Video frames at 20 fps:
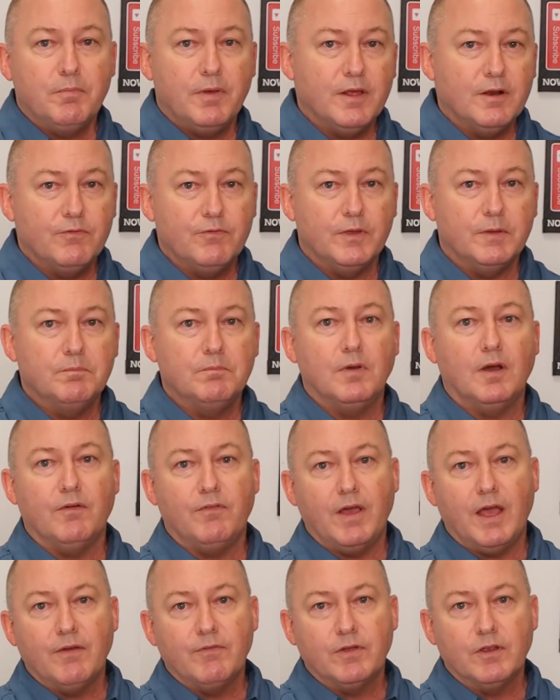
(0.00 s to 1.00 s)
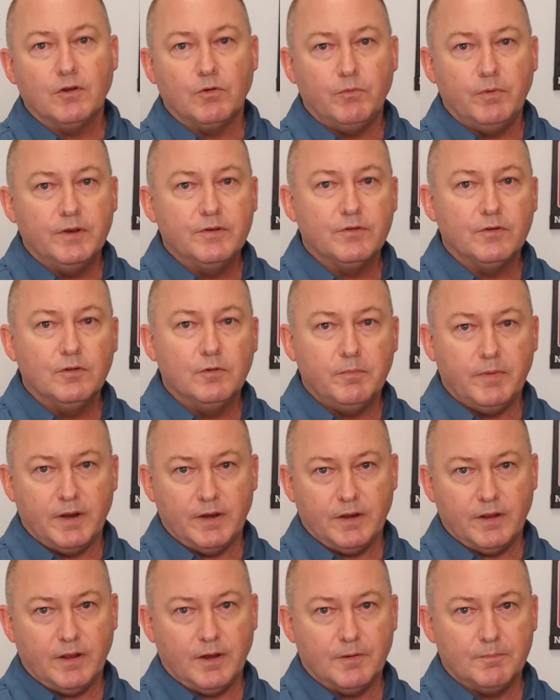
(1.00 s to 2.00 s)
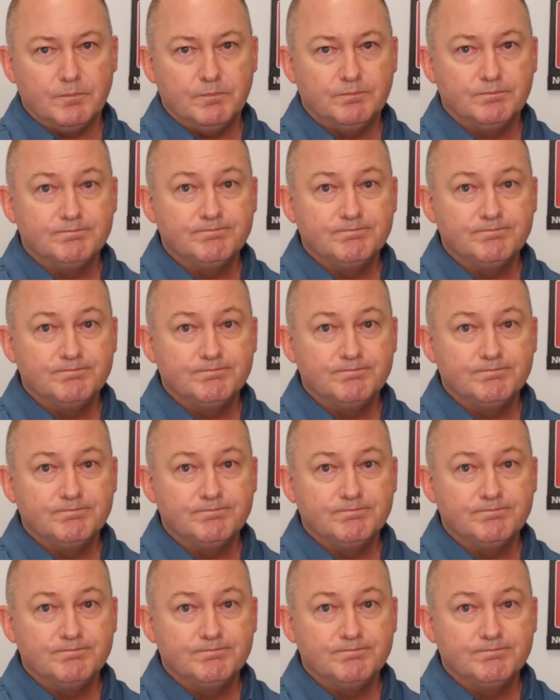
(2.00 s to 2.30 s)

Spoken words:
benefit of having Original Medicare.